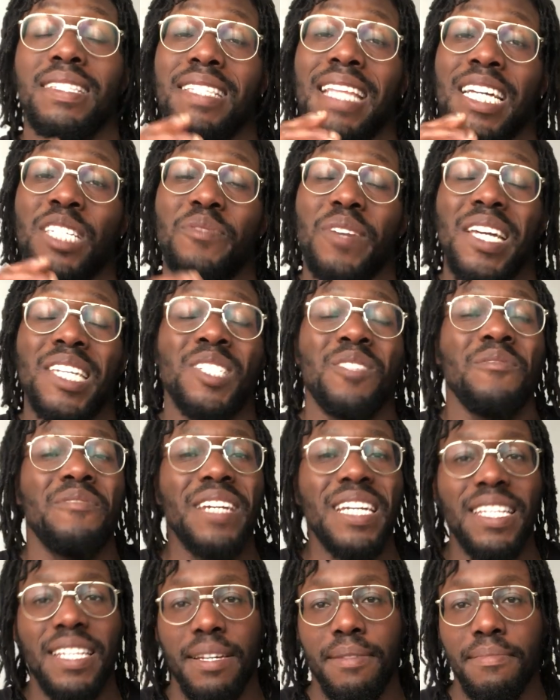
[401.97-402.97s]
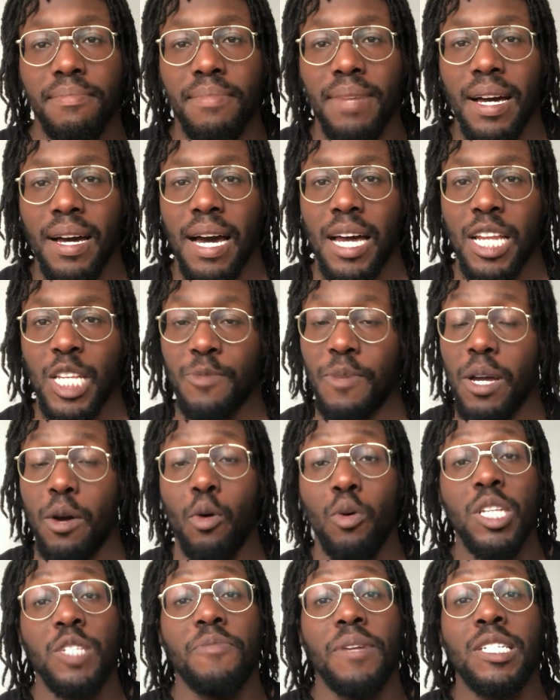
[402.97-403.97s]
Next week is reading. I'll speak
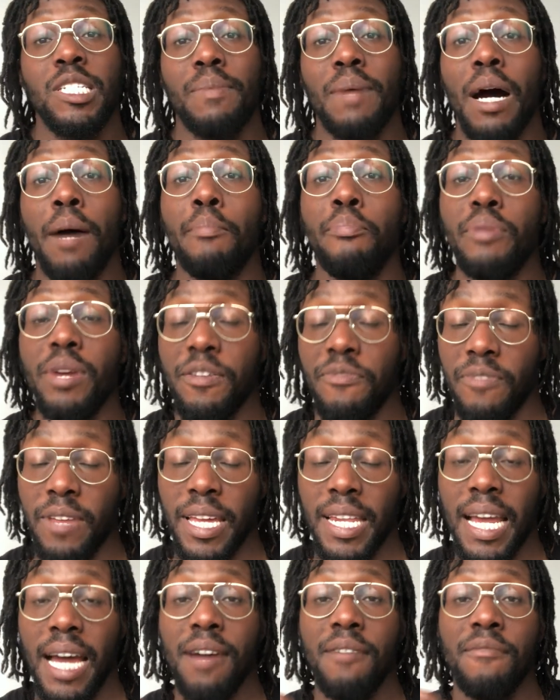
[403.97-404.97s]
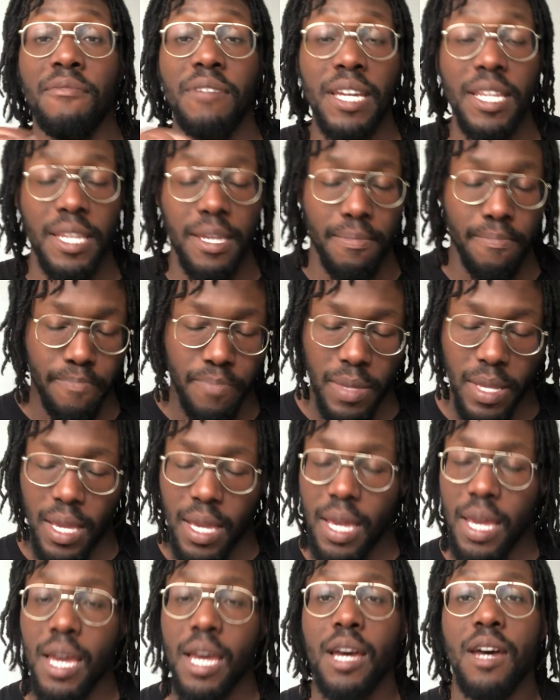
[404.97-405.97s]
all these things about briefly now. Reading.
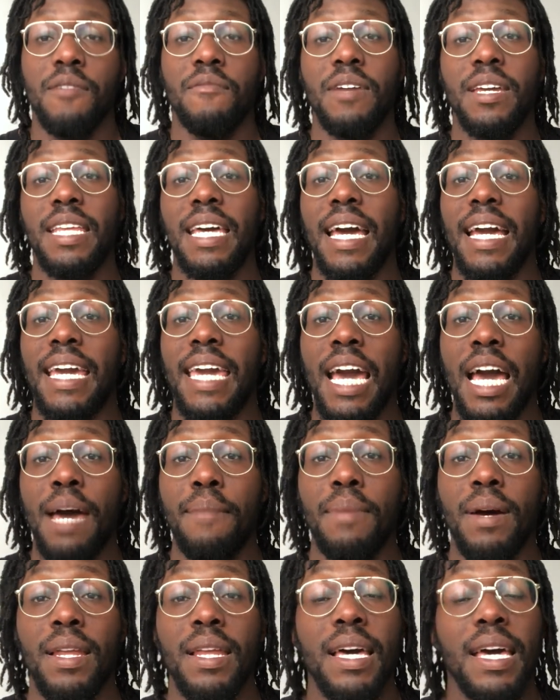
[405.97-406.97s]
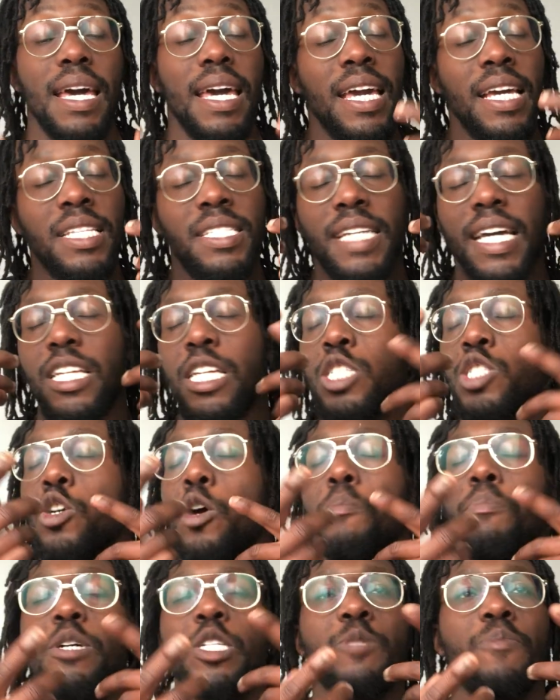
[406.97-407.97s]
Reading again, man, it changes
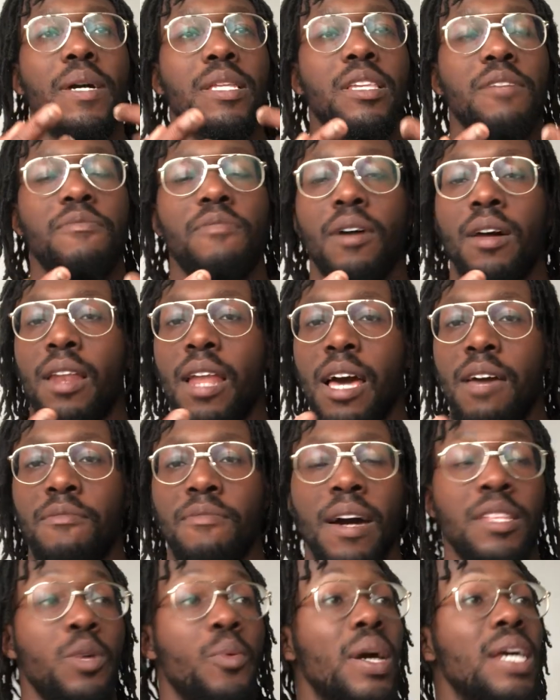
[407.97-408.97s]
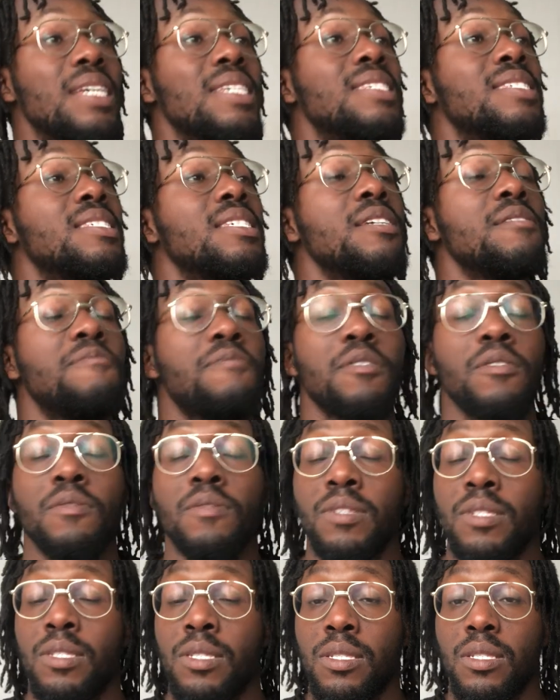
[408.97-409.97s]
your perspective on life, the way you see
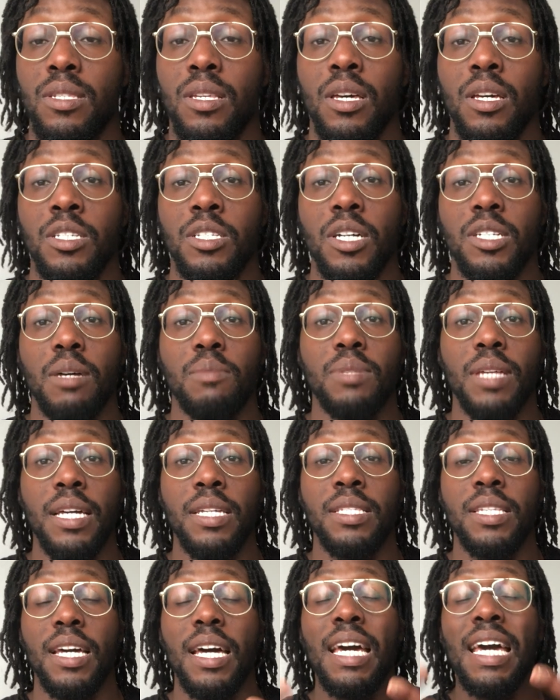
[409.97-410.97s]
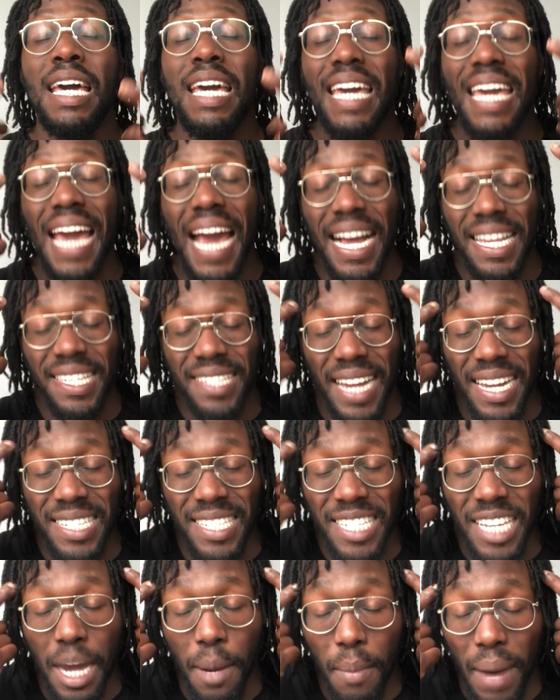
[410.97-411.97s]
things. Do you know what I'm saying to you? It
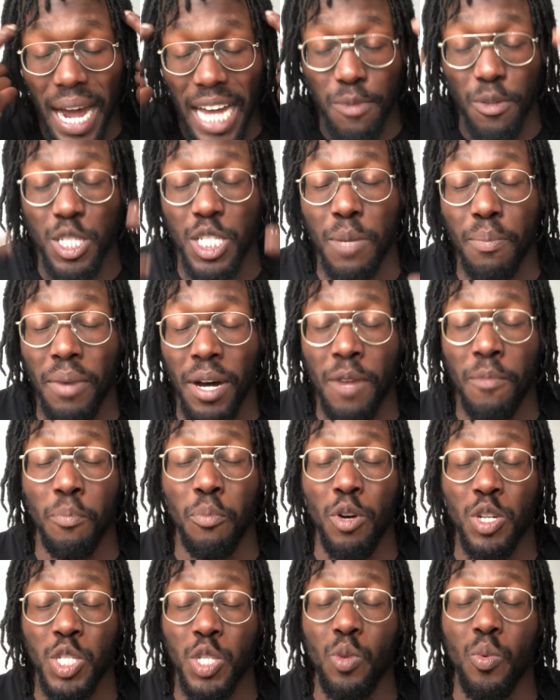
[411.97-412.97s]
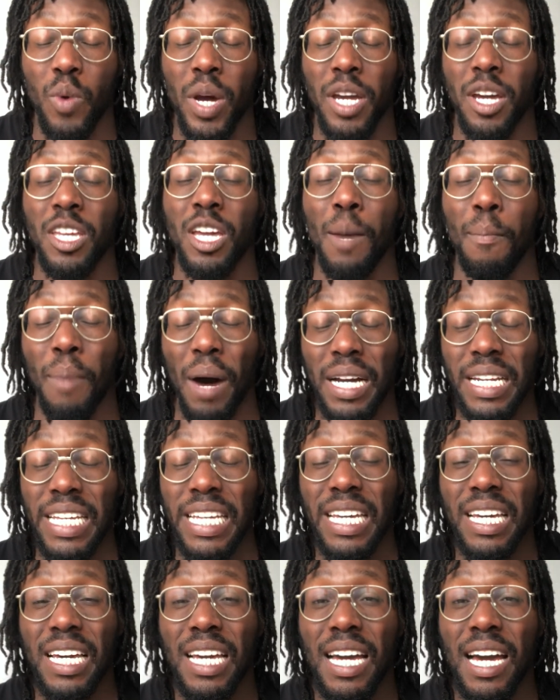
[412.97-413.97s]
exercises your mind. As much as you work on your
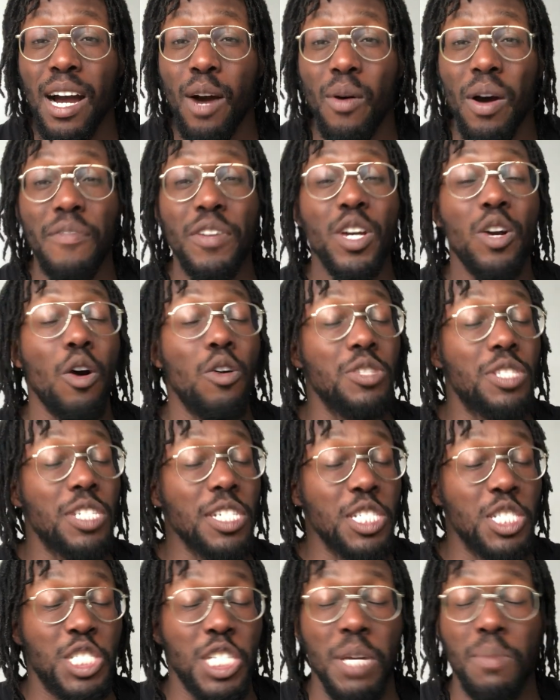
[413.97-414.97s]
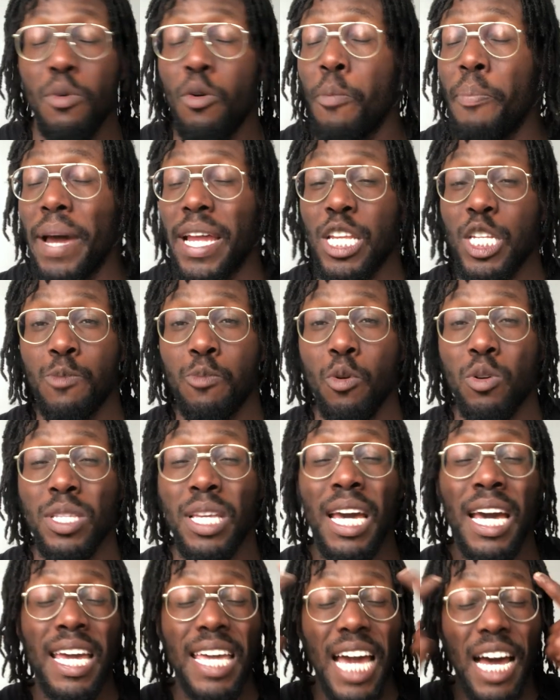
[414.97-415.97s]
body, whether you go to the gym or playing a sport,
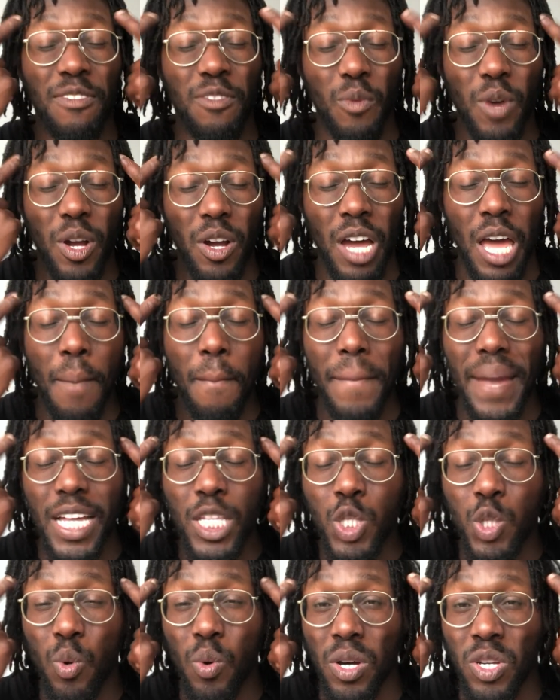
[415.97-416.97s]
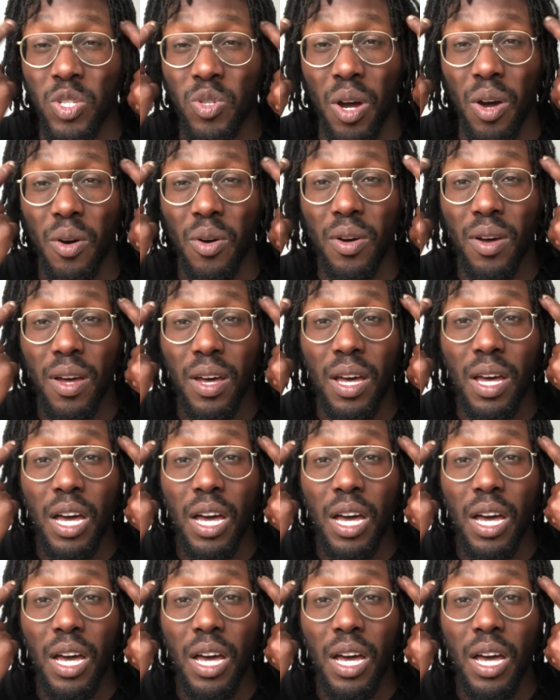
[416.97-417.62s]
you have to work on your mental as well.